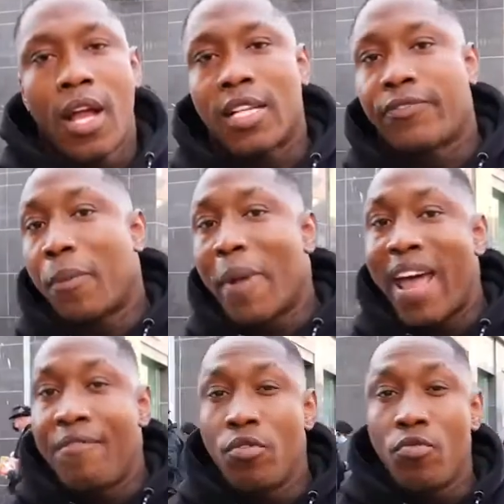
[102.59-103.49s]
As from
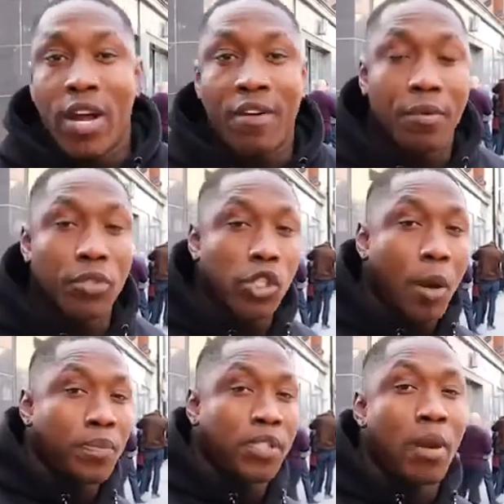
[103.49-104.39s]
everywhere, from
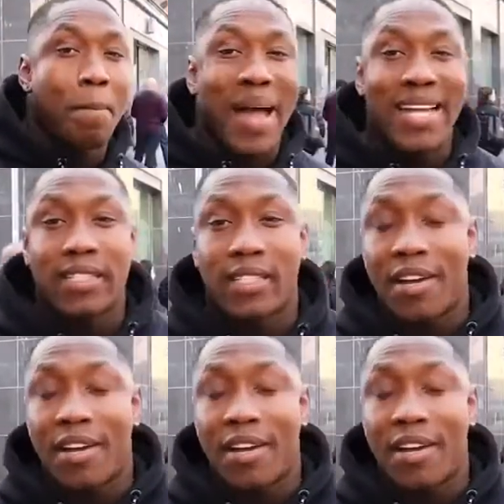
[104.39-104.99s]
shops to the banks,